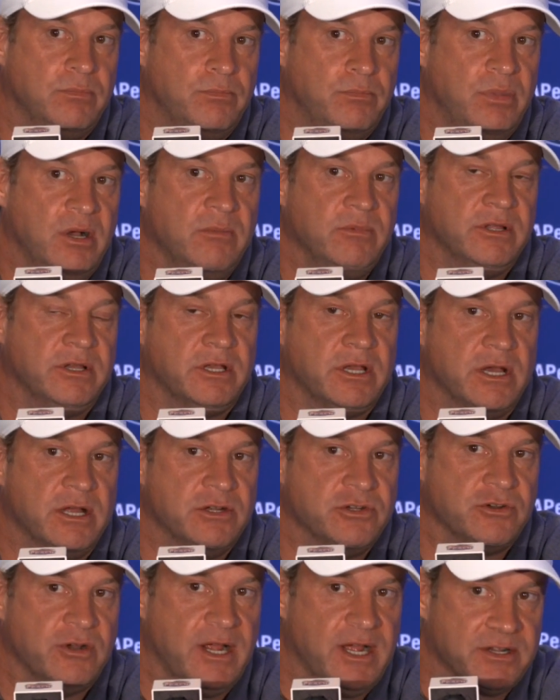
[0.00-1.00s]
public
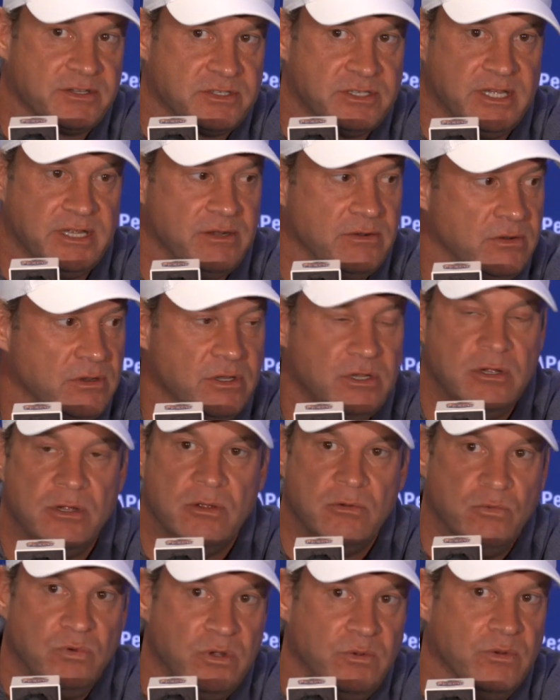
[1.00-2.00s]
contracts that
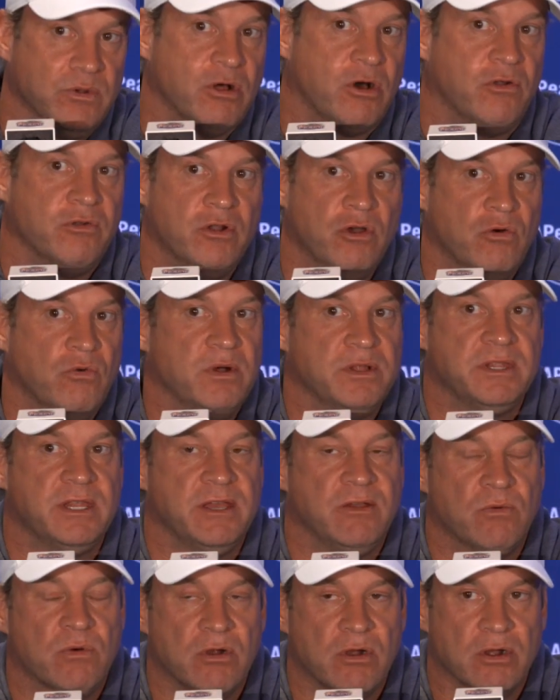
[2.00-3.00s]
we would all know what
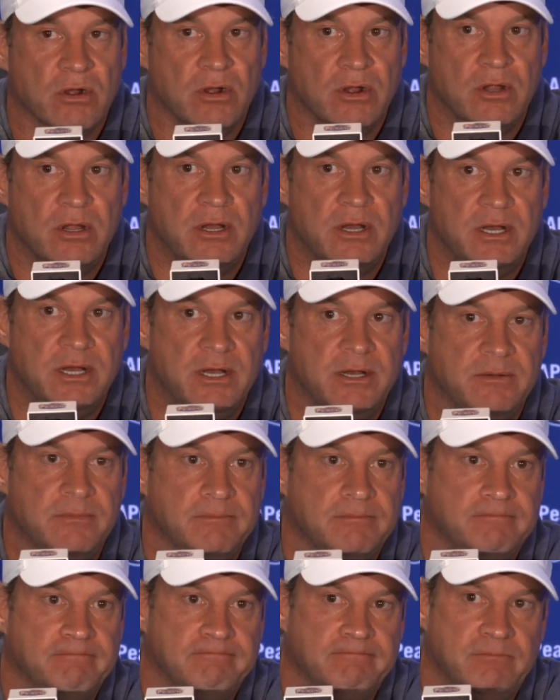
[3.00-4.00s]
they were,
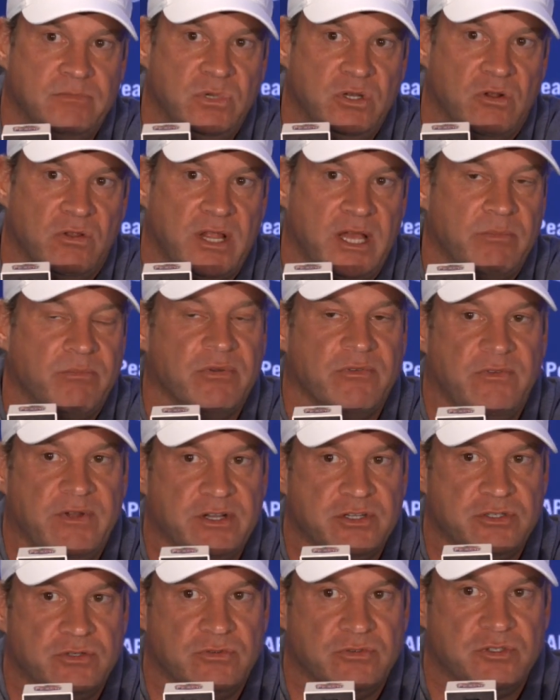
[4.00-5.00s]
um, you know, like
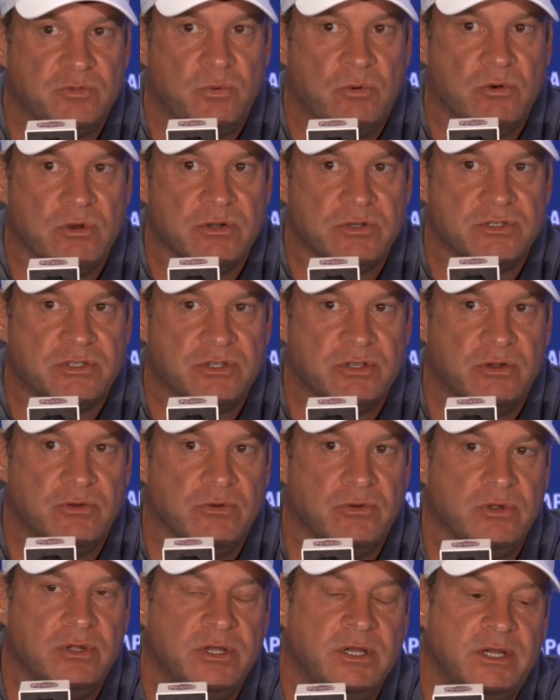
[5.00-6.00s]
professional sports.
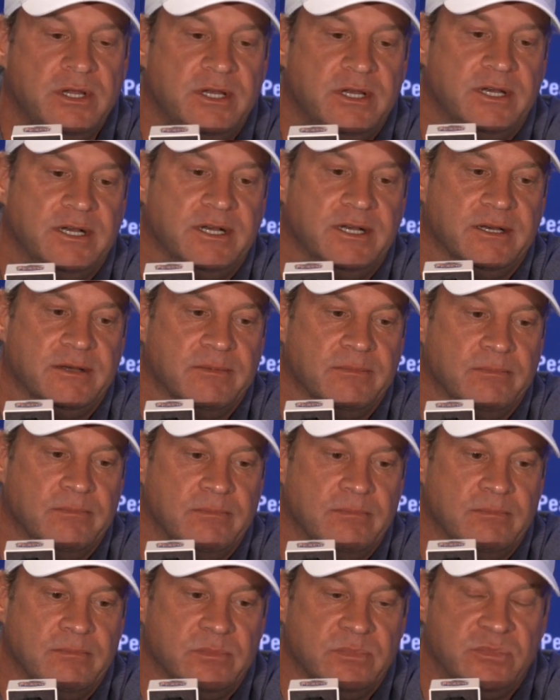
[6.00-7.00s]
So
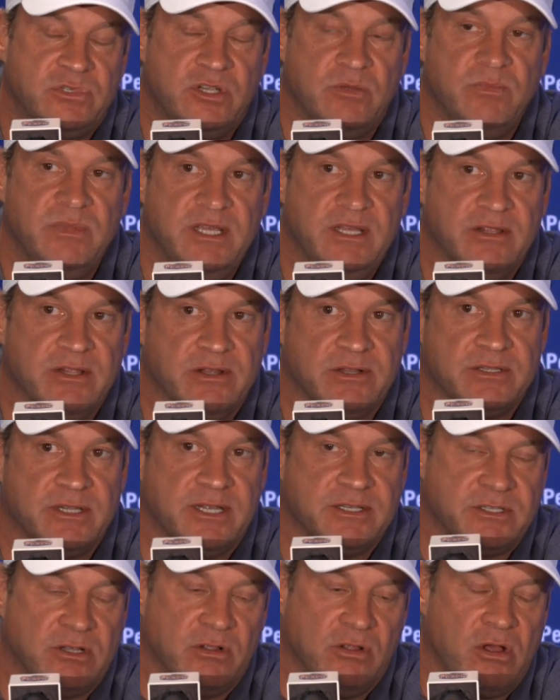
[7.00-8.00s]
um, to me, that
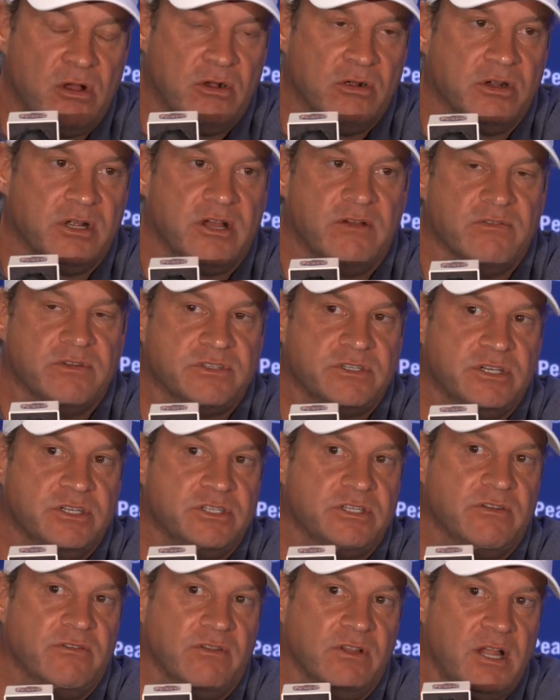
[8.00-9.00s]
that's a long
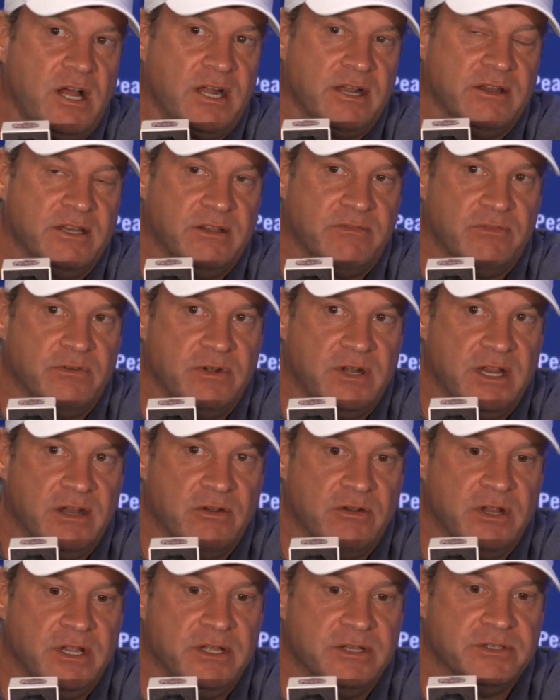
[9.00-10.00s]
conversation of a lot of different
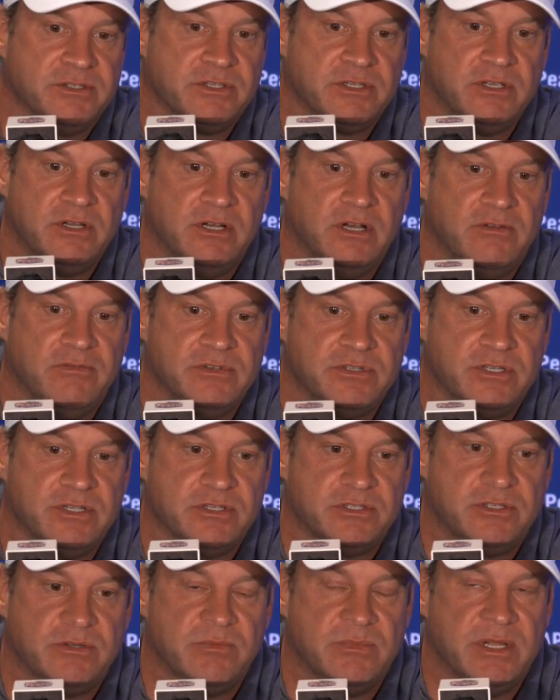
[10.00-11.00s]
areas of a
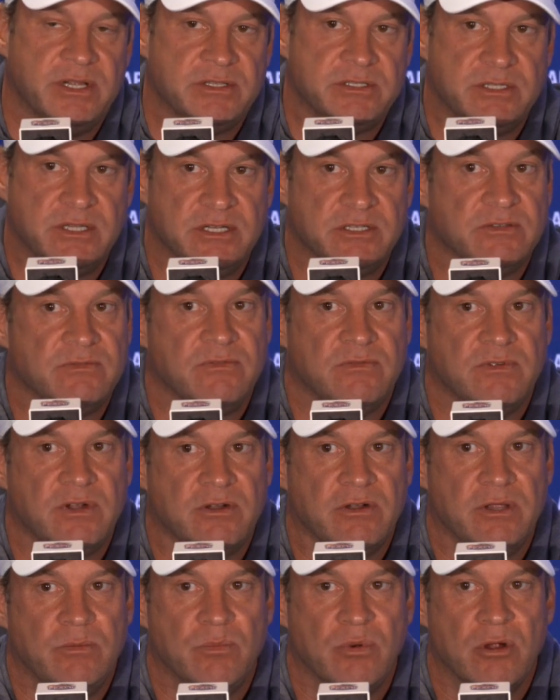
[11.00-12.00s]
system that's that's
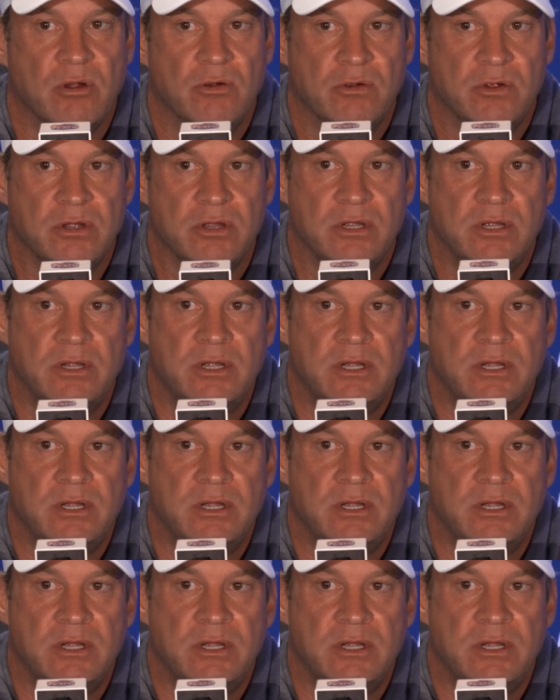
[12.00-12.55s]
very broke.